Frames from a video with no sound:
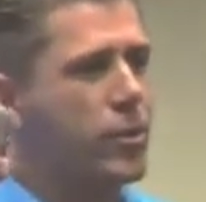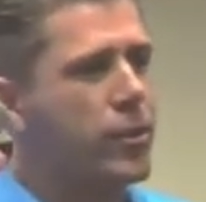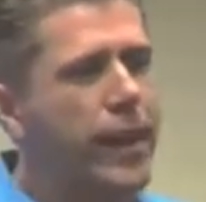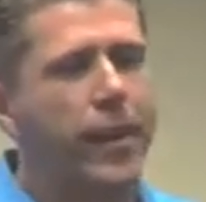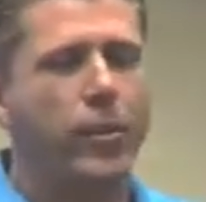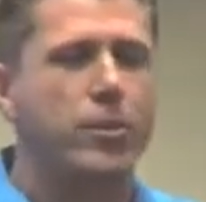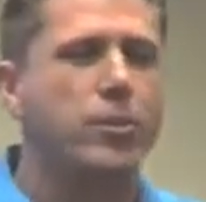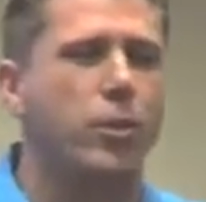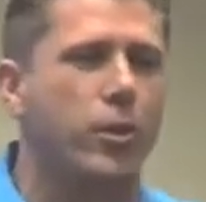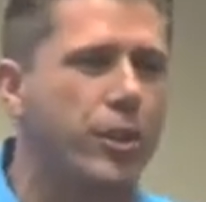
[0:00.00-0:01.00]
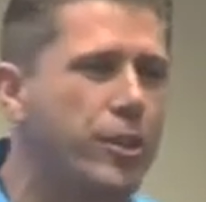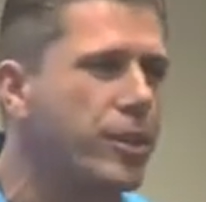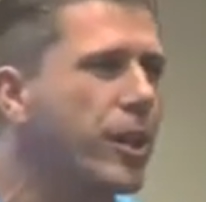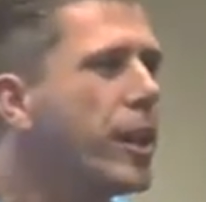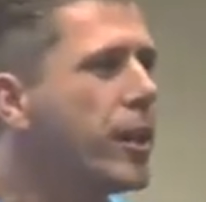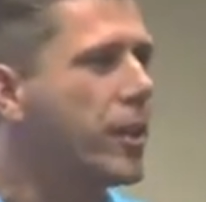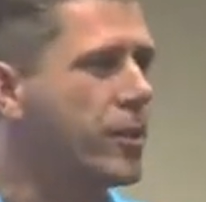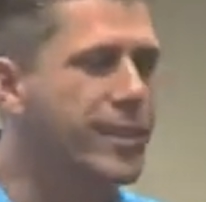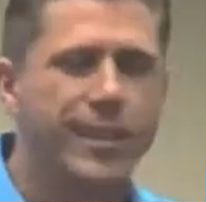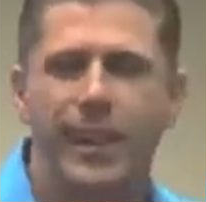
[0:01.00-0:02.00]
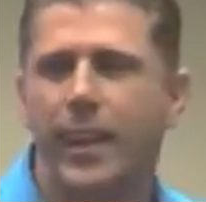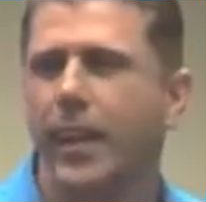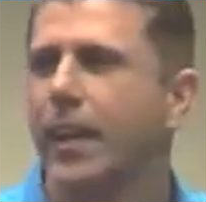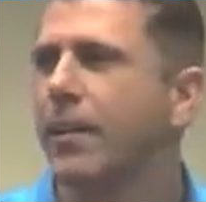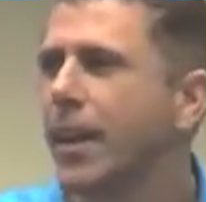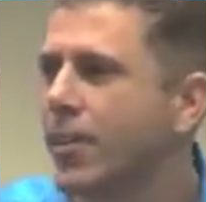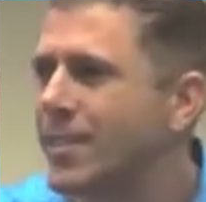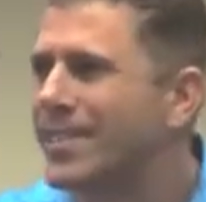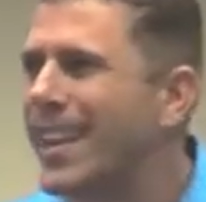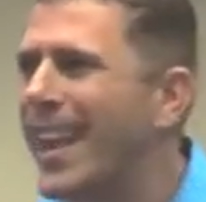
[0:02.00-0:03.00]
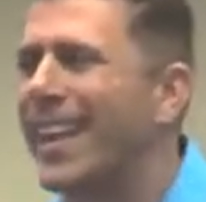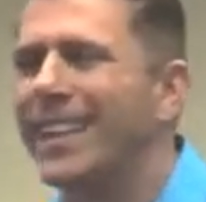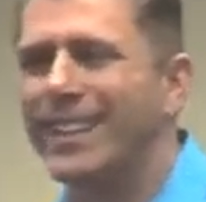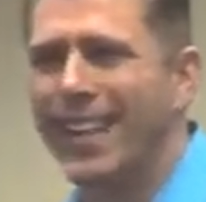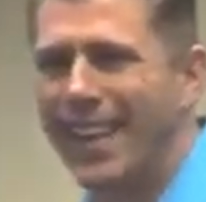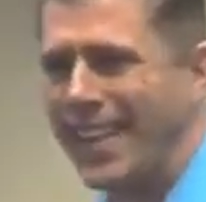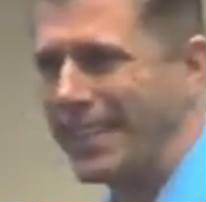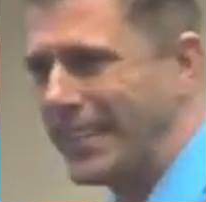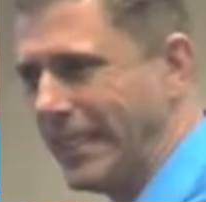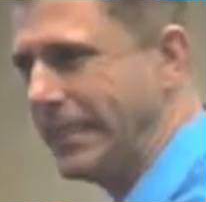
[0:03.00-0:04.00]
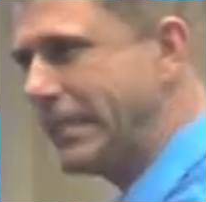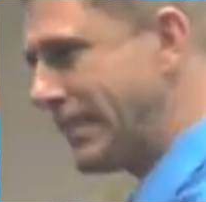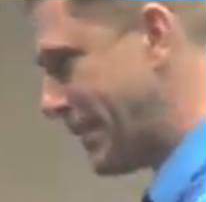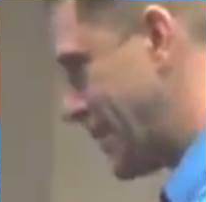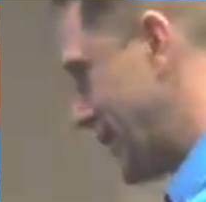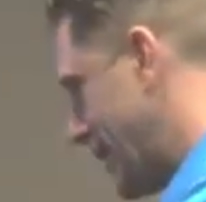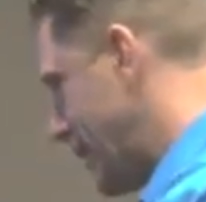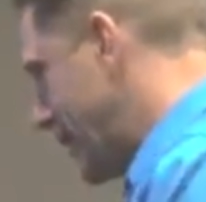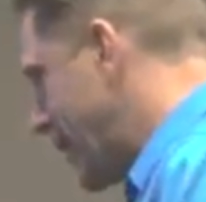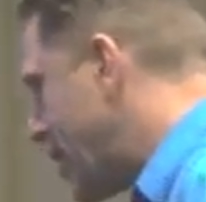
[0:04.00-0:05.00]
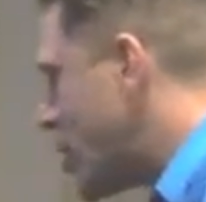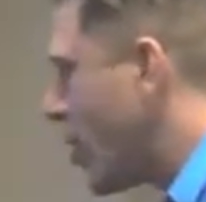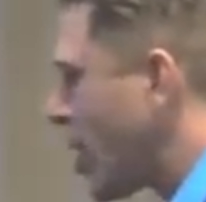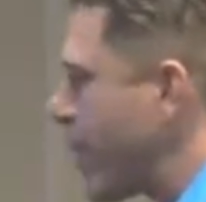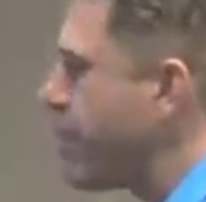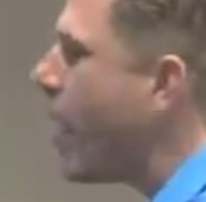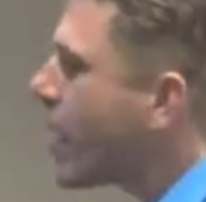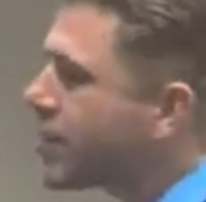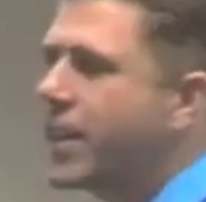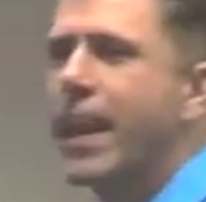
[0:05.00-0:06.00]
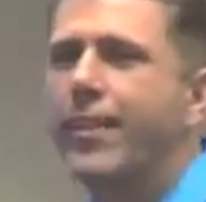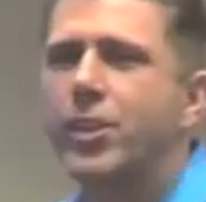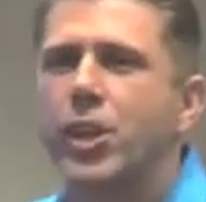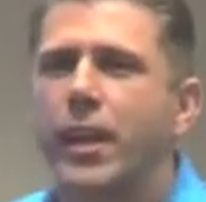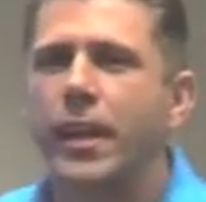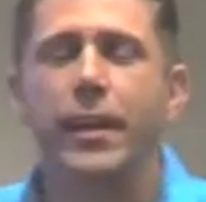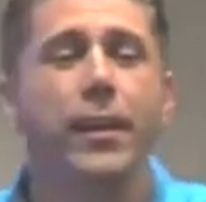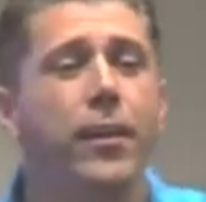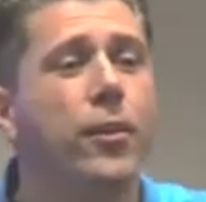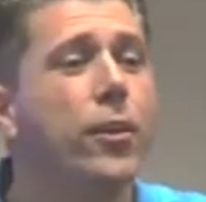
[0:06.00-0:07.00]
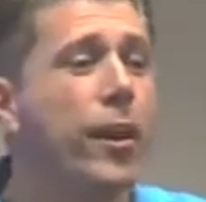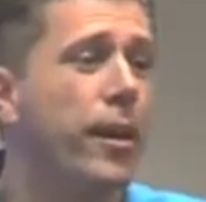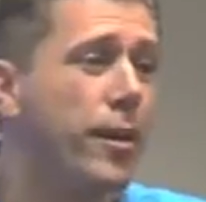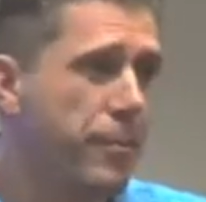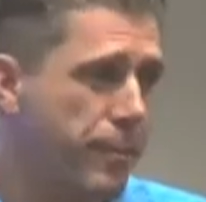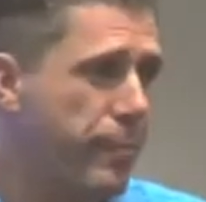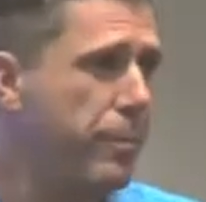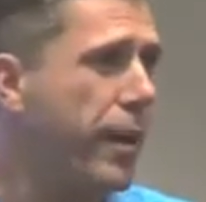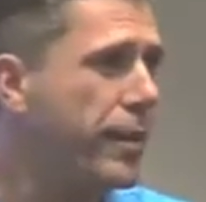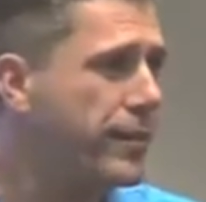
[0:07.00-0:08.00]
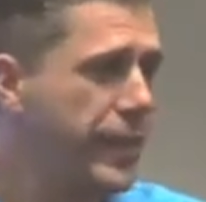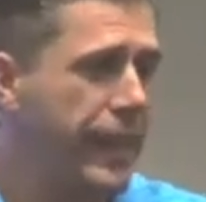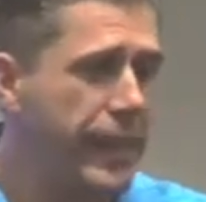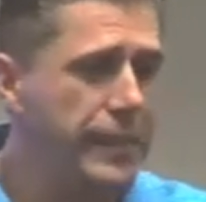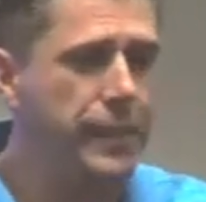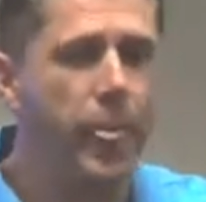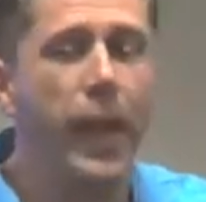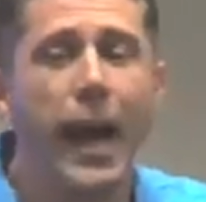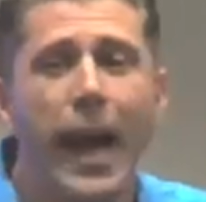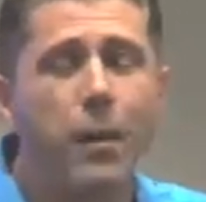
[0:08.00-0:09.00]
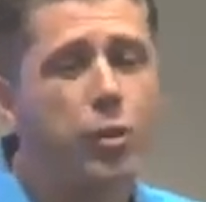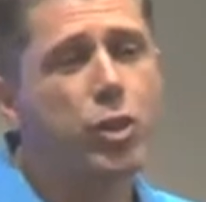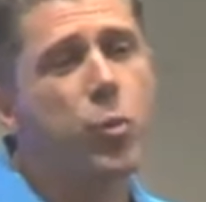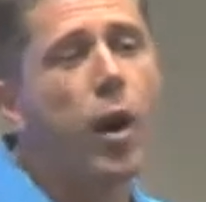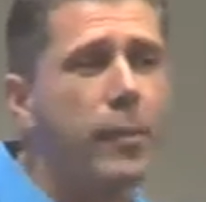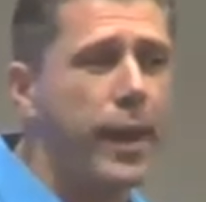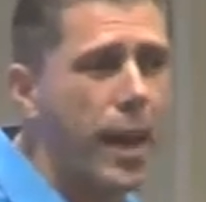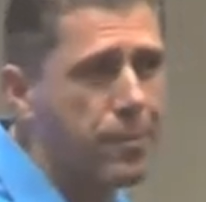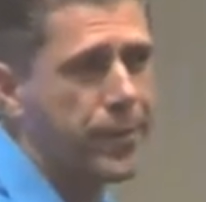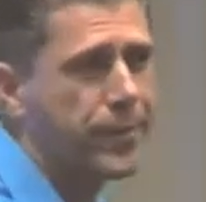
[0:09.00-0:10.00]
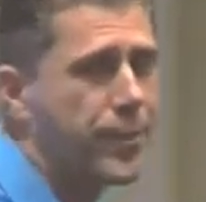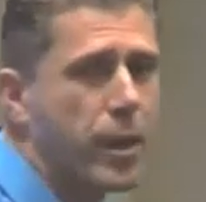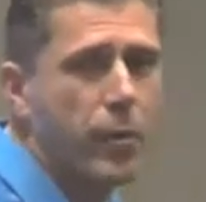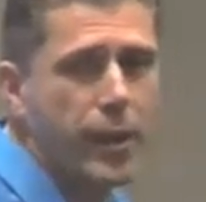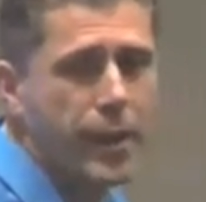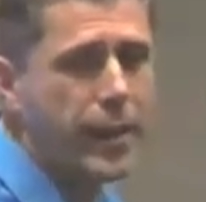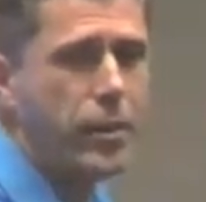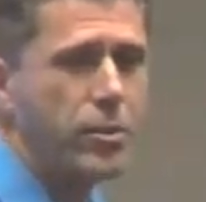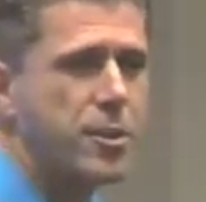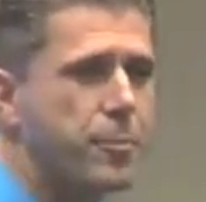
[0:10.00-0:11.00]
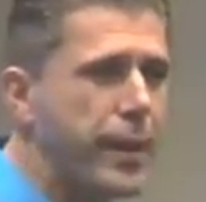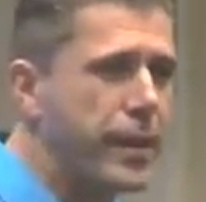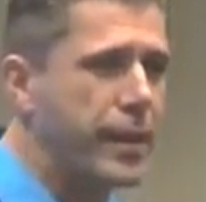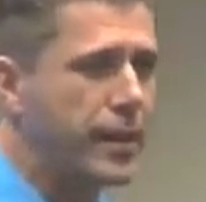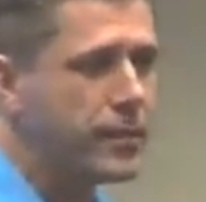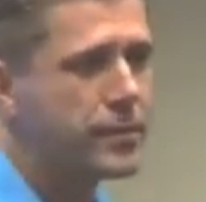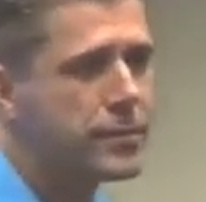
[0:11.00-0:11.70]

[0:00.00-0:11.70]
to run out of those doors. You sit here and you take the heat. You're going to be part of the energy, you're going to be part of the heat. I'm just warming up for our keynote speaker,